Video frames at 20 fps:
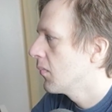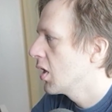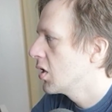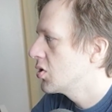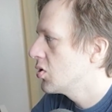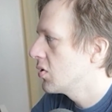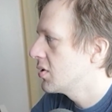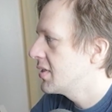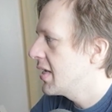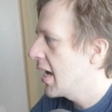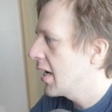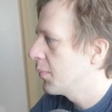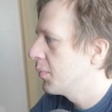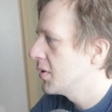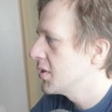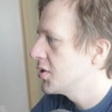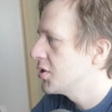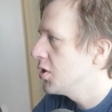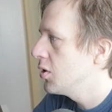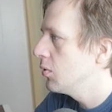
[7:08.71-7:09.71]
So attack
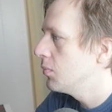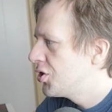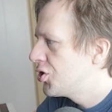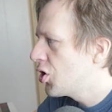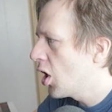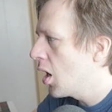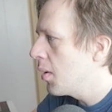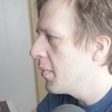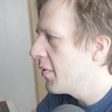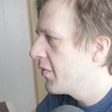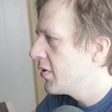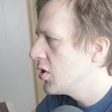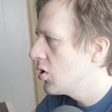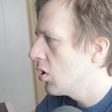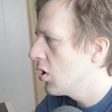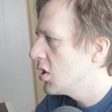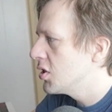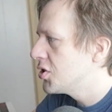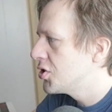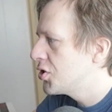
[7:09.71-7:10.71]
plus 2. Charm of
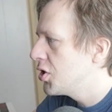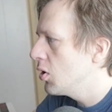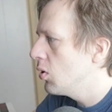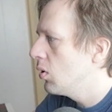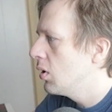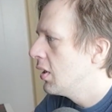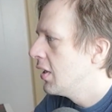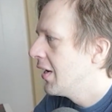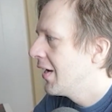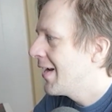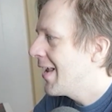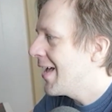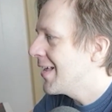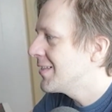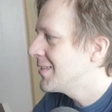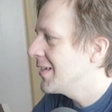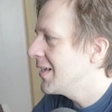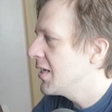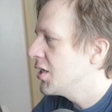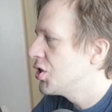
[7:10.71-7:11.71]
Endurance 2, enhance
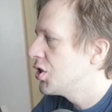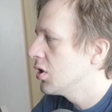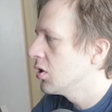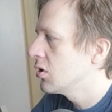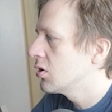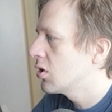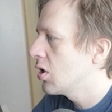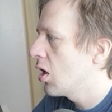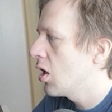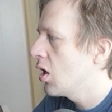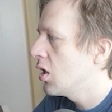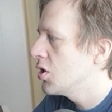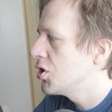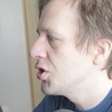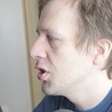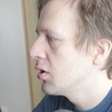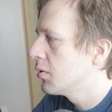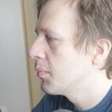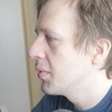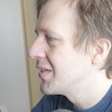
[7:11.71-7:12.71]
any shield card,
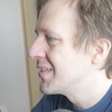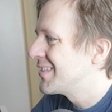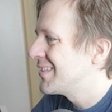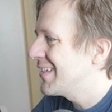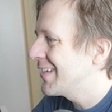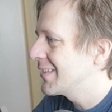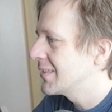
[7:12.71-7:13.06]
shield plus 6.